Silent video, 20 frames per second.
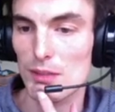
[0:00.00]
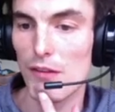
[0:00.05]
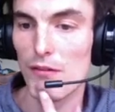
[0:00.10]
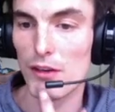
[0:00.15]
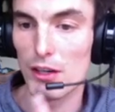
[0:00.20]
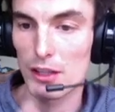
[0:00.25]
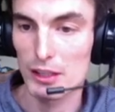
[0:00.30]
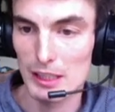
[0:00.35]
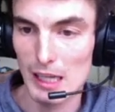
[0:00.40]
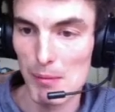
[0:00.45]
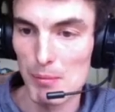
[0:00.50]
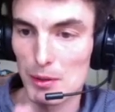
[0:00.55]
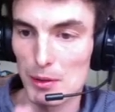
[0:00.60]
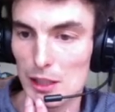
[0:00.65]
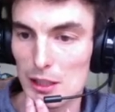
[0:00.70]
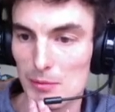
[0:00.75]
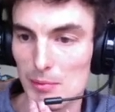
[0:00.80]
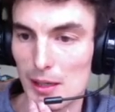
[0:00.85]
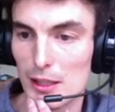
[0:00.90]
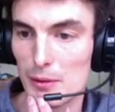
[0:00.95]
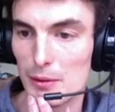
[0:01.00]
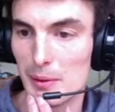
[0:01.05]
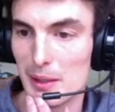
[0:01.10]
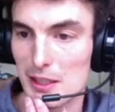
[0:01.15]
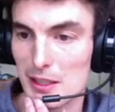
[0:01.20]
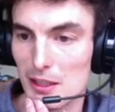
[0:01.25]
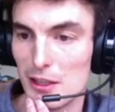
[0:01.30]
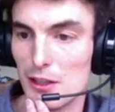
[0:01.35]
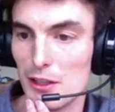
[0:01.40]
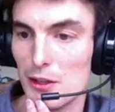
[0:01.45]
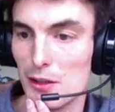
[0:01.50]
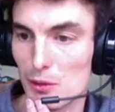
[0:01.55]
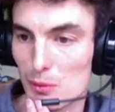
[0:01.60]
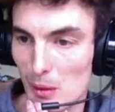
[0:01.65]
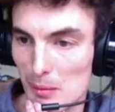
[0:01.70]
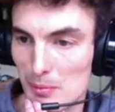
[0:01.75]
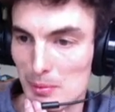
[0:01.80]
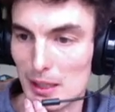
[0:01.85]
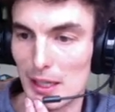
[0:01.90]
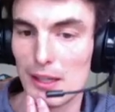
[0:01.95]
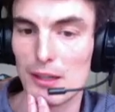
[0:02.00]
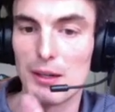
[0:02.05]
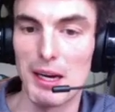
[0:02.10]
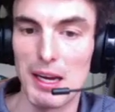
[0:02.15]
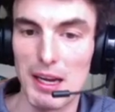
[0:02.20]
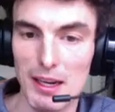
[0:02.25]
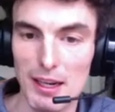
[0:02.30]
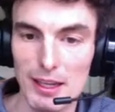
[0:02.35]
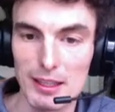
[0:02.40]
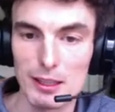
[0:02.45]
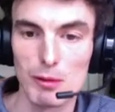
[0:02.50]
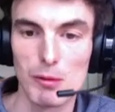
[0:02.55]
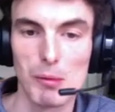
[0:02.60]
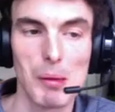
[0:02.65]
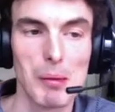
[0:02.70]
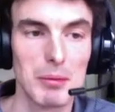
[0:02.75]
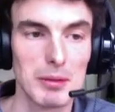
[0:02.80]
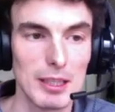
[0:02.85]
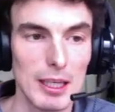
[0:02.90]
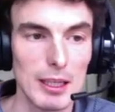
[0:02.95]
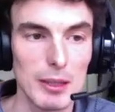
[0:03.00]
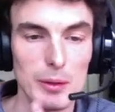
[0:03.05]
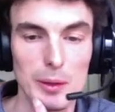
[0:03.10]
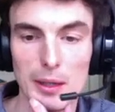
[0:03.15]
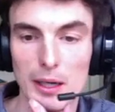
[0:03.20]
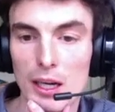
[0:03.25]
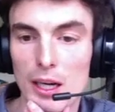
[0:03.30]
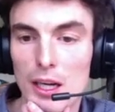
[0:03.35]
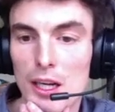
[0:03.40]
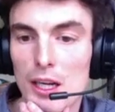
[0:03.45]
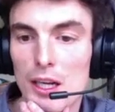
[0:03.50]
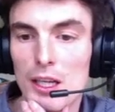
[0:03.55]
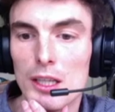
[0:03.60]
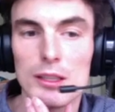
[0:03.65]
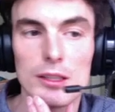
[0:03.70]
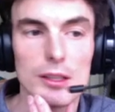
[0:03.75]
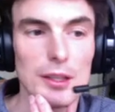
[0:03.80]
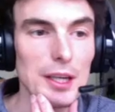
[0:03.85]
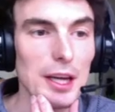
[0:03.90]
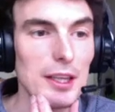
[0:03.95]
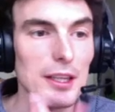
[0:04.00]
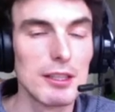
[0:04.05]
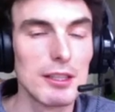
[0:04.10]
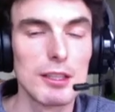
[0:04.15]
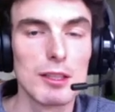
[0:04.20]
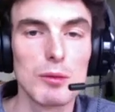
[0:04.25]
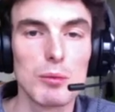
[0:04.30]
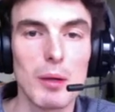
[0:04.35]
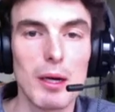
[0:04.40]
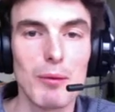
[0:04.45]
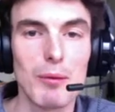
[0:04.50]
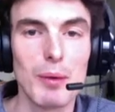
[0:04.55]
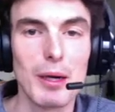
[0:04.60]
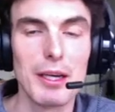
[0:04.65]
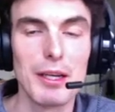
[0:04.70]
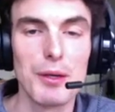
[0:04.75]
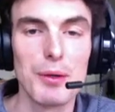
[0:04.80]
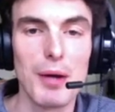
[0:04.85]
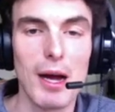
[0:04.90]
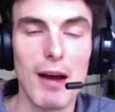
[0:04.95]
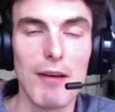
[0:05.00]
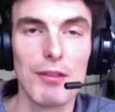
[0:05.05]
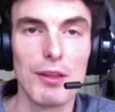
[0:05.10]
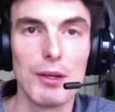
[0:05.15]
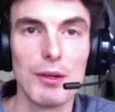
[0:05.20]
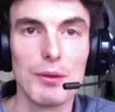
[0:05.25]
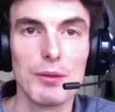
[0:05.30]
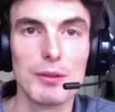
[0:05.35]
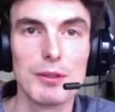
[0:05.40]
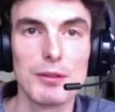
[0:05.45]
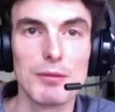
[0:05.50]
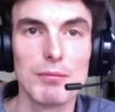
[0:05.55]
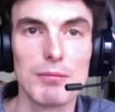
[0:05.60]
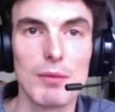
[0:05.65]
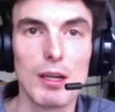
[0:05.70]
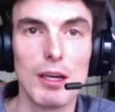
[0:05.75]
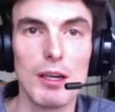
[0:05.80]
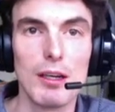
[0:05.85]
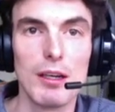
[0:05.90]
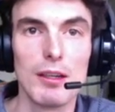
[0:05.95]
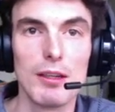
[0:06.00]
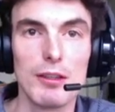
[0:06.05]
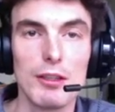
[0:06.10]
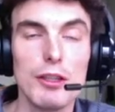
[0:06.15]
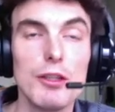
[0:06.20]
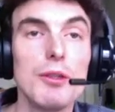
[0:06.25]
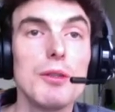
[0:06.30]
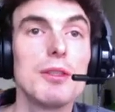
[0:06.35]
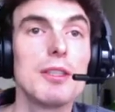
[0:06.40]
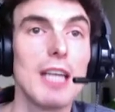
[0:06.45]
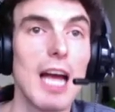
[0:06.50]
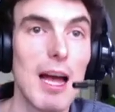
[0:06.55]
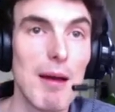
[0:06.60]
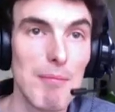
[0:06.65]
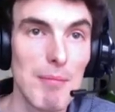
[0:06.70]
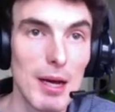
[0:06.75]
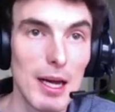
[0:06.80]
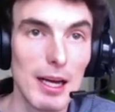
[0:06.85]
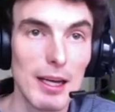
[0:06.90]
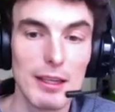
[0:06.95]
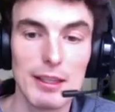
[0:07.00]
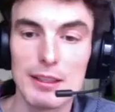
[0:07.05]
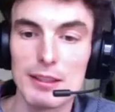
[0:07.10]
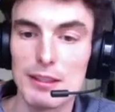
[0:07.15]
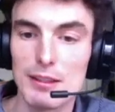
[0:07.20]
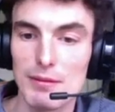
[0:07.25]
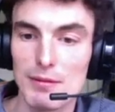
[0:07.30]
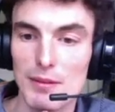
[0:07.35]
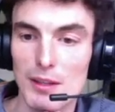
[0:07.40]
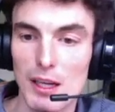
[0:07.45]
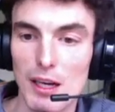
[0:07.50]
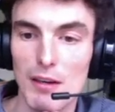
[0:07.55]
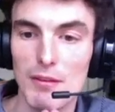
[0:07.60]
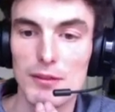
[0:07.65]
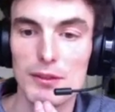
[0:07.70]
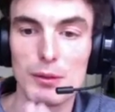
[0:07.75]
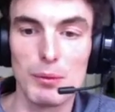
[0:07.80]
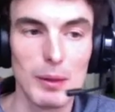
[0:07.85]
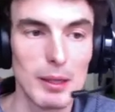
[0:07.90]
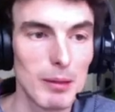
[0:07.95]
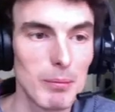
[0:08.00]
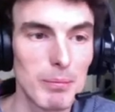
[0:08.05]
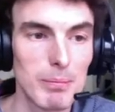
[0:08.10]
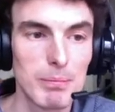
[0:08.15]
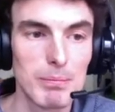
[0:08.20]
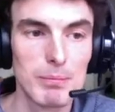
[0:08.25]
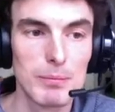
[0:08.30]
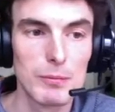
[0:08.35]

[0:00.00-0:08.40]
For example, displaying tweets on a news website or analyzing what people say on Twitter. So yeah, this is where when you have those news embeds of Twitter